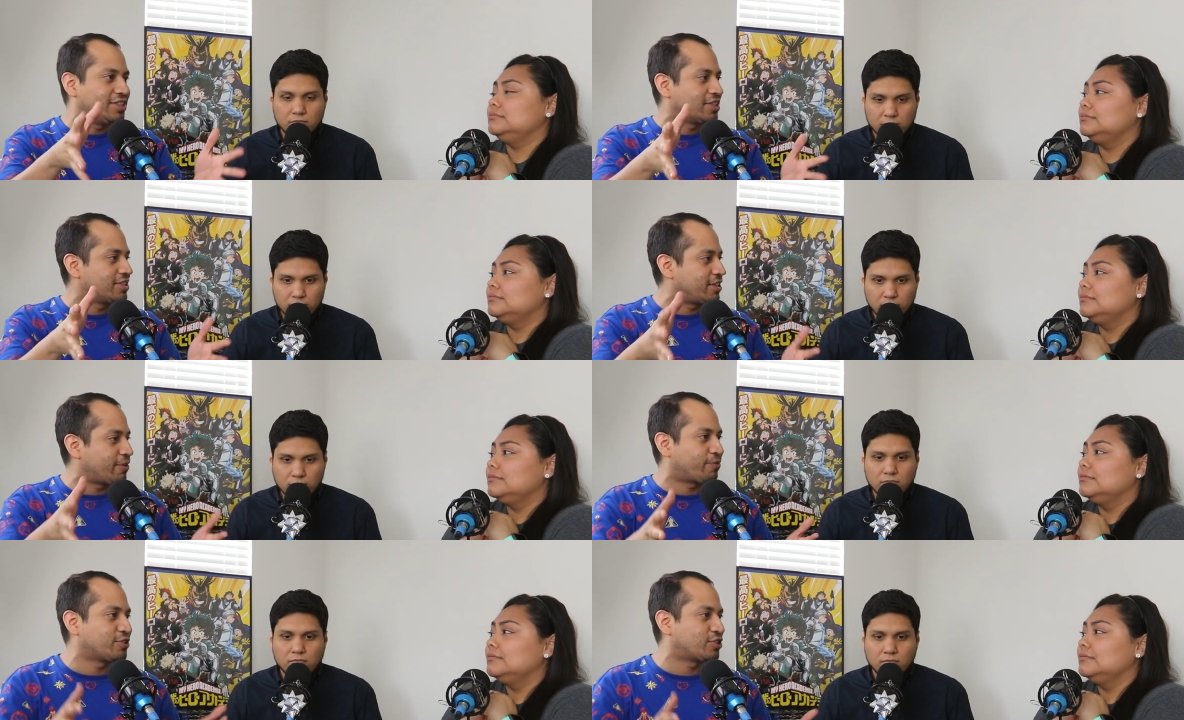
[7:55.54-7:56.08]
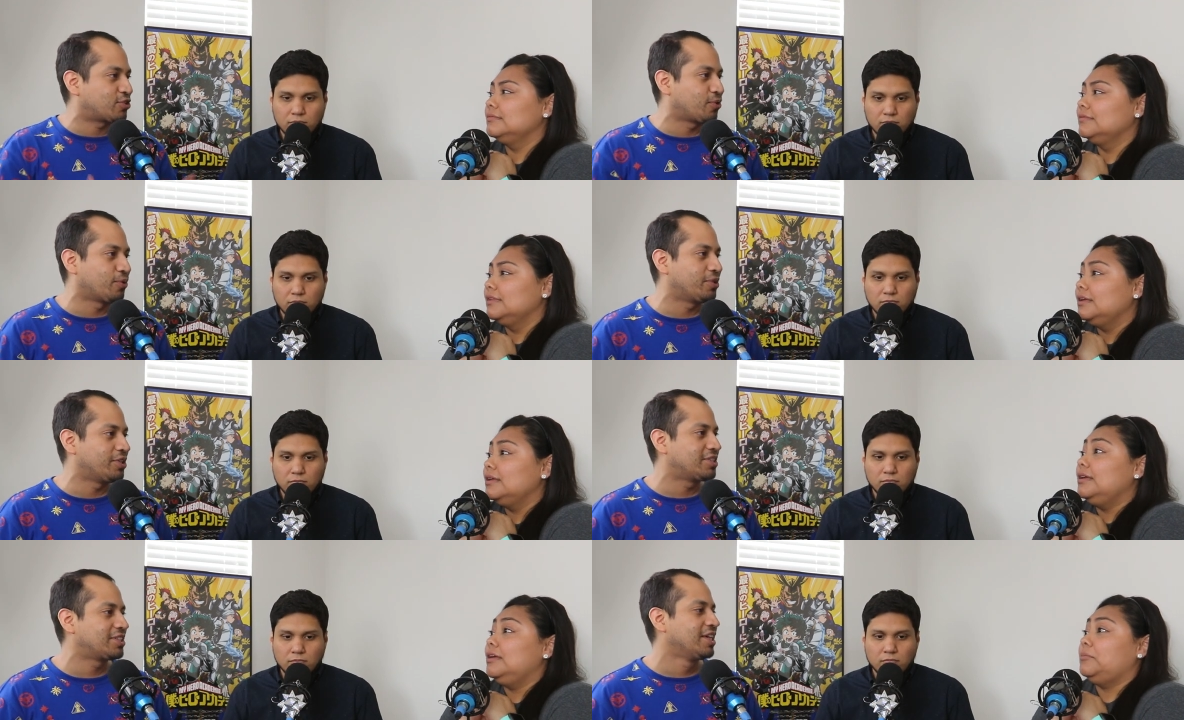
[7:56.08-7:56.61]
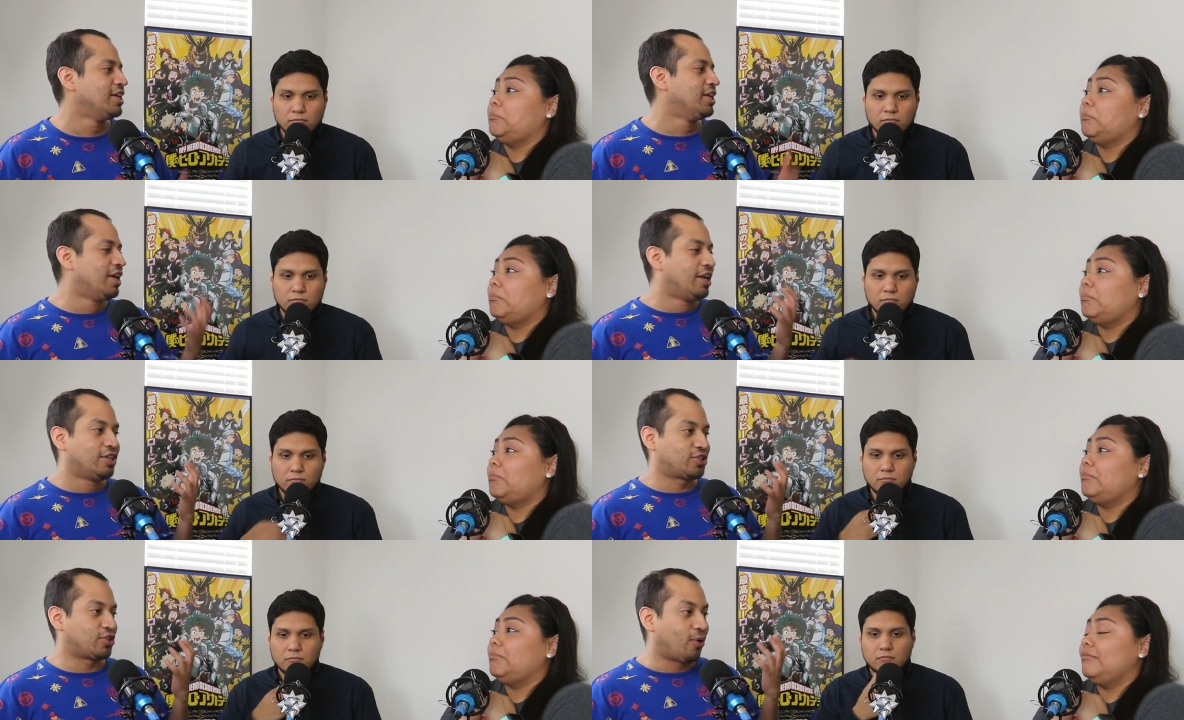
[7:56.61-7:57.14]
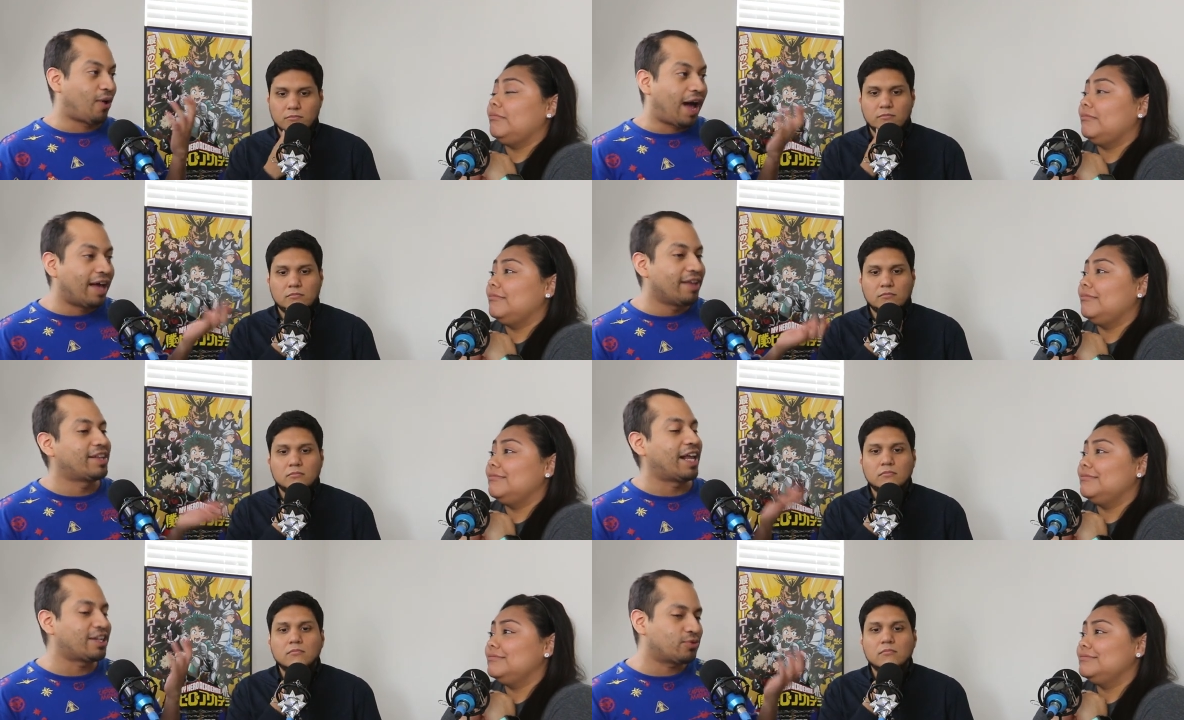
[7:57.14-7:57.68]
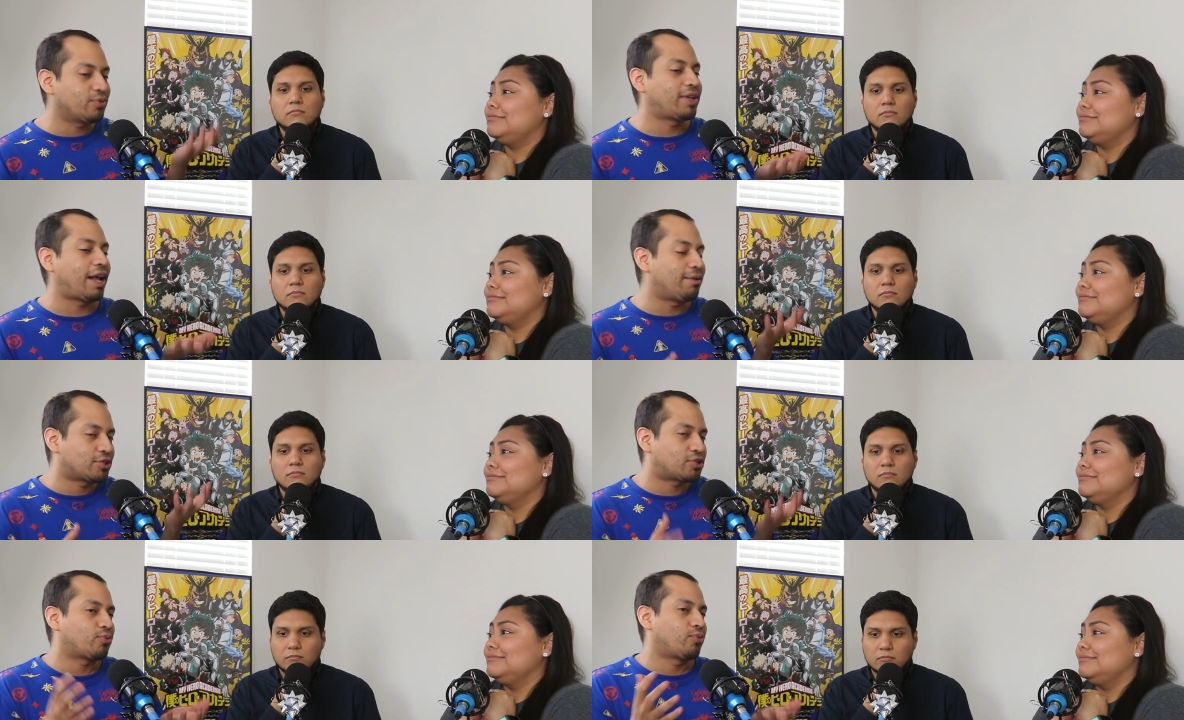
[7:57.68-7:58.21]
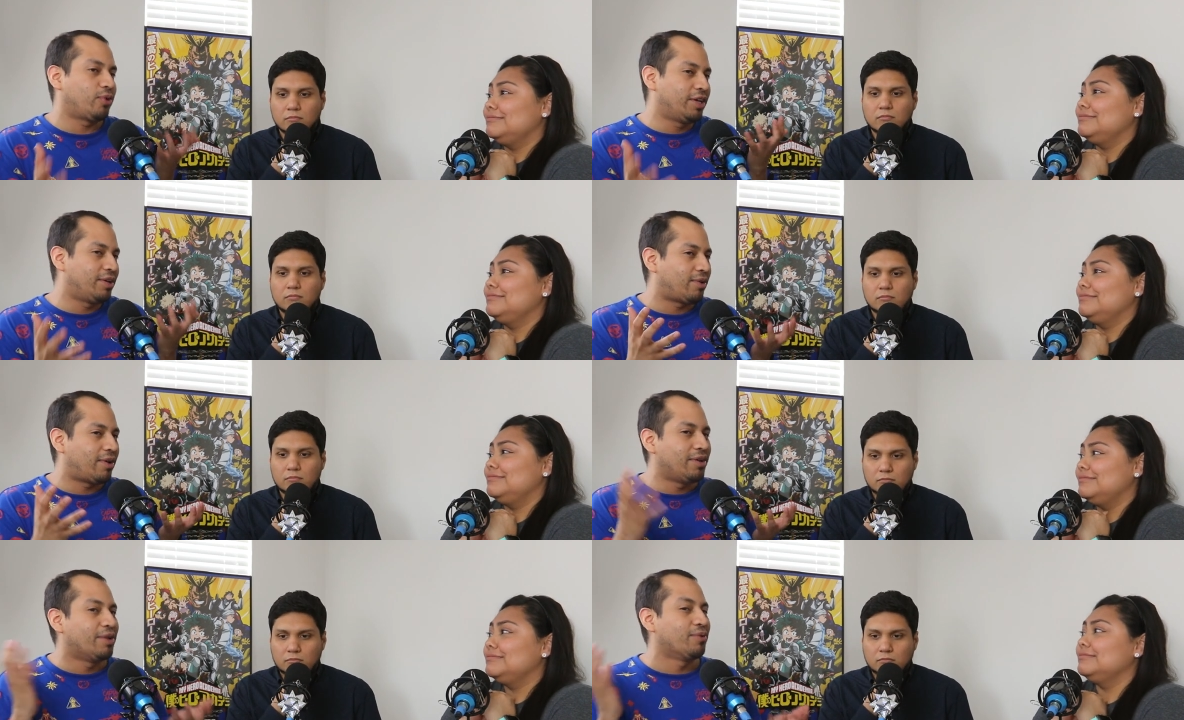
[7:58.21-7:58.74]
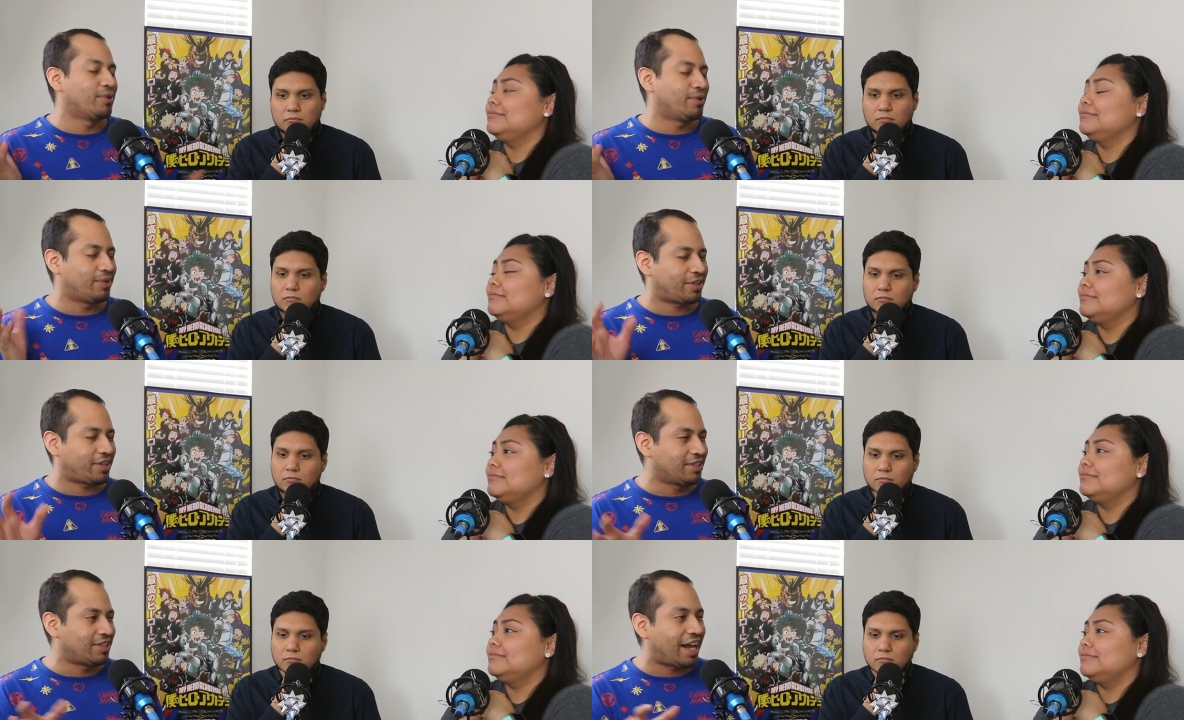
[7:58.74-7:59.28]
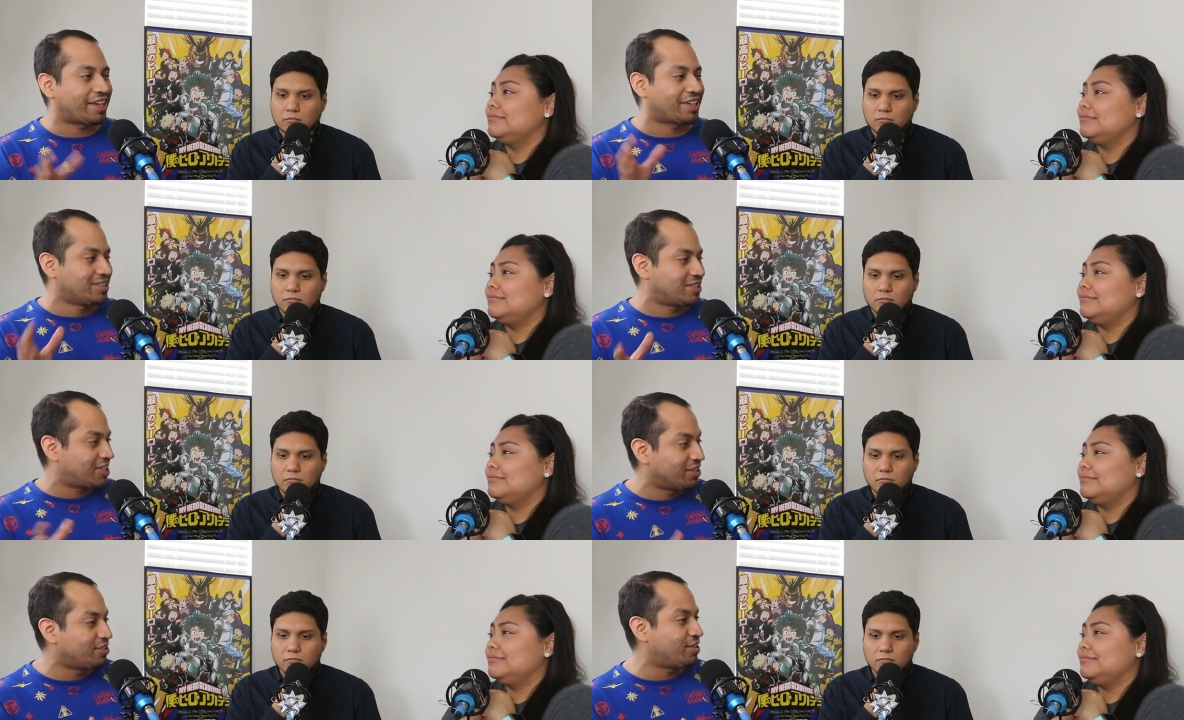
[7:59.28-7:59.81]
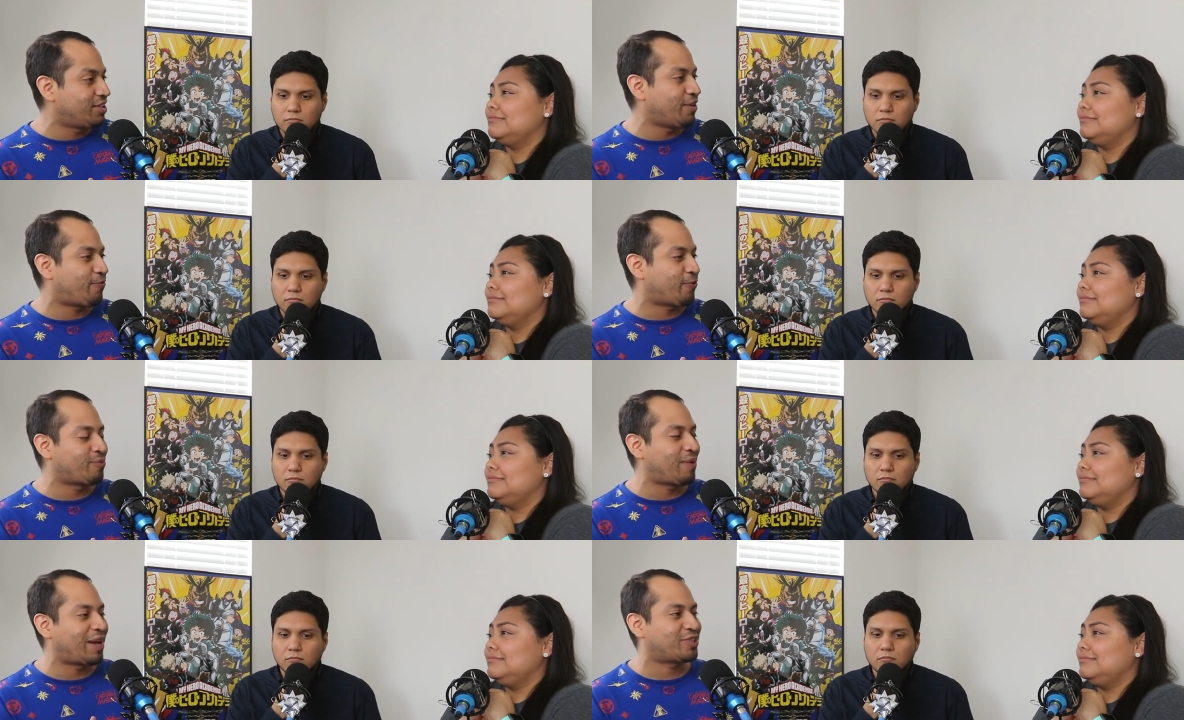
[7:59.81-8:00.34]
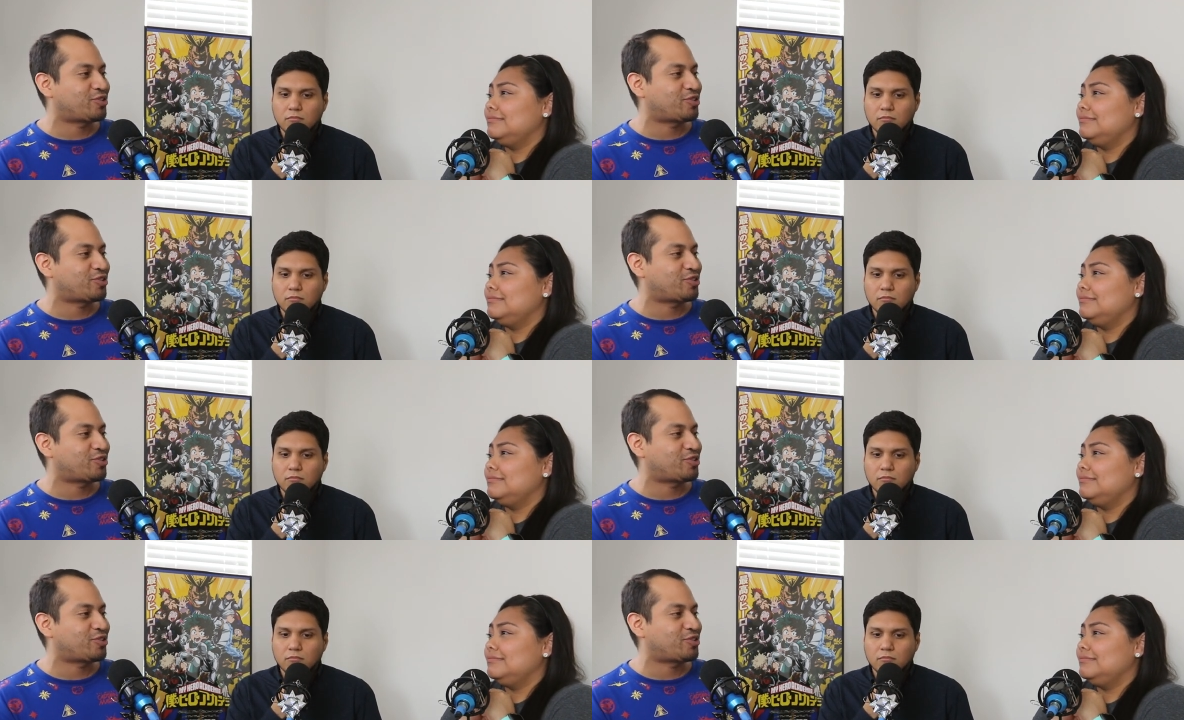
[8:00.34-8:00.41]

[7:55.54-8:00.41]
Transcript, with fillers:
Speaker 1: lead to different stories. So I considered it for